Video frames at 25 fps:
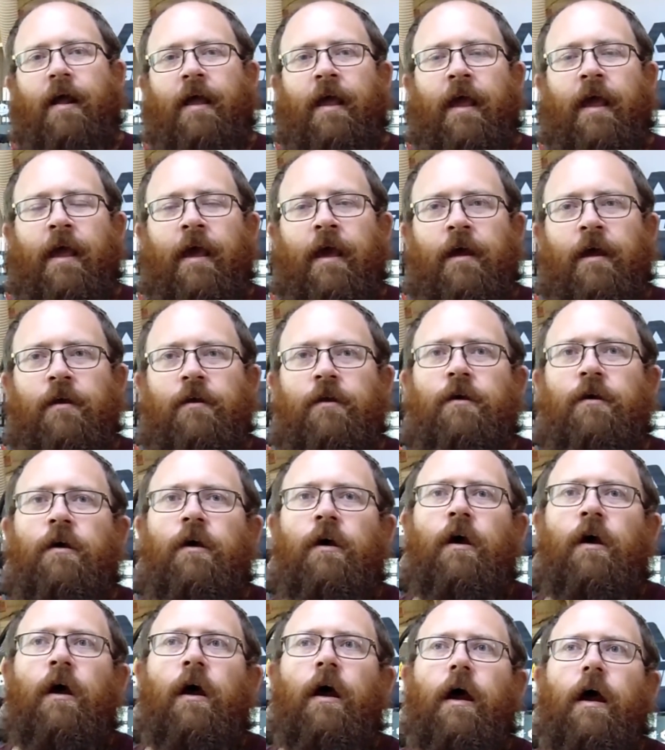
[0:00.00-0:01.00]
hand,
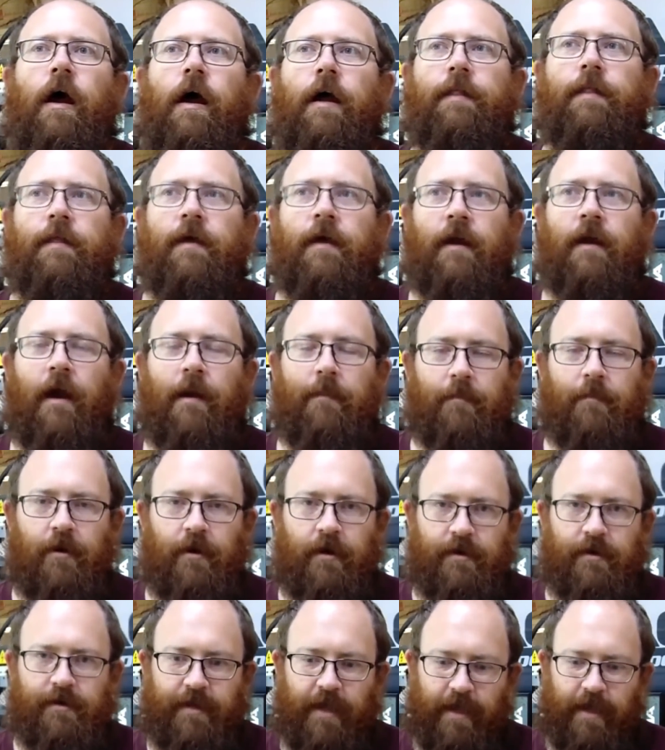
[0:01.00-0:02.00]
and then I'm
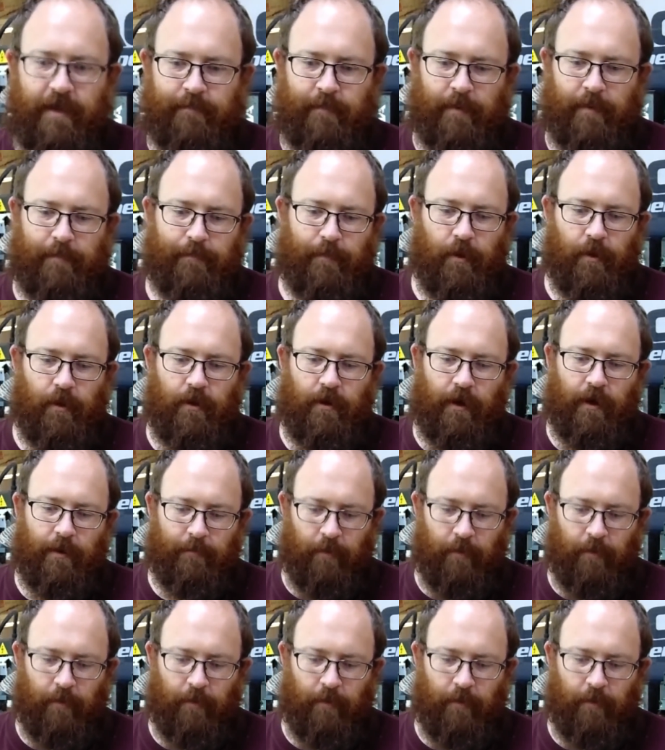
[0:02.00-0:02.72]
going to take my plug.